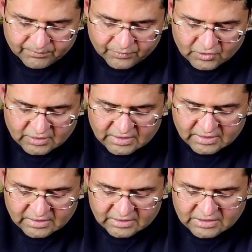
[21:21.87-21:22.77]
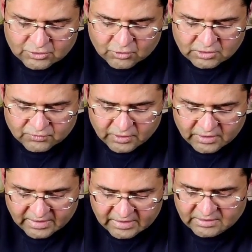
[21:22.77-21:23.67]
property, then
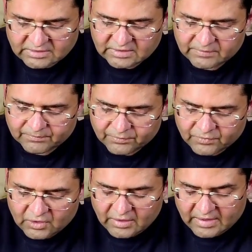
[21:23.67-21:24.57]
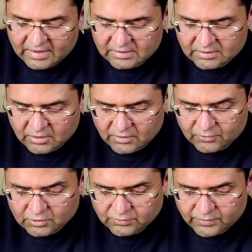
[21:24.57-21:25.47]
increased cost for energy.
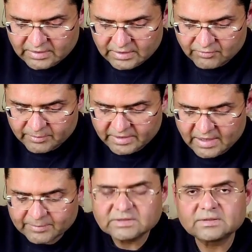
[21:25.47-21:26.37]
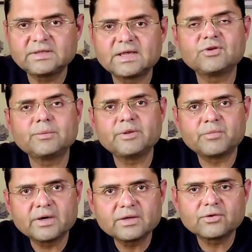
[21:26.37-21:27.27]
And of course, when there will be
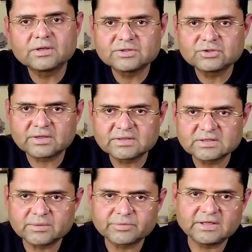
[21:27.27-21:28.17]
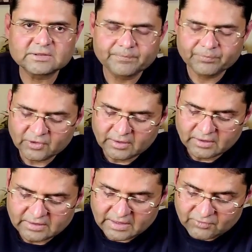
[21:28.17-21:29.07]
damage, there will be burden on insurance
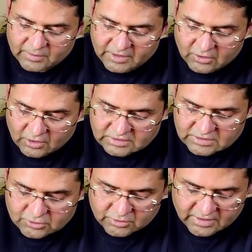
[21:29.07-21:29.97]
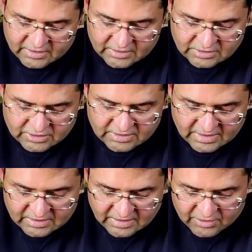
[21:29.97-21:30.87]
companies. There will be losses to
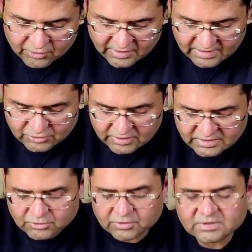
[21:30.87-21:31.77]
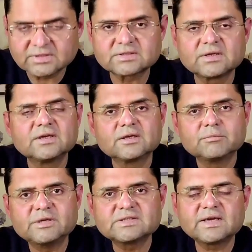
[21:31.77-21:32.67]
the industry that rely on natural
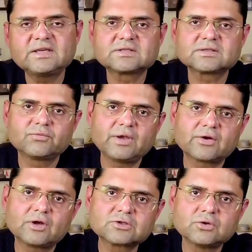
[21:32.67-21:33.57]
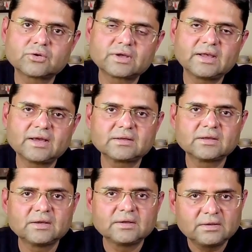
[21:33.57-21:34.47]
resources. Besides, we are
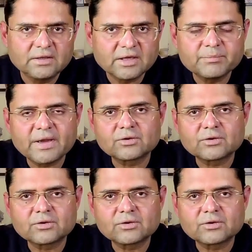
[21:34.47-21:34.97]
also looking at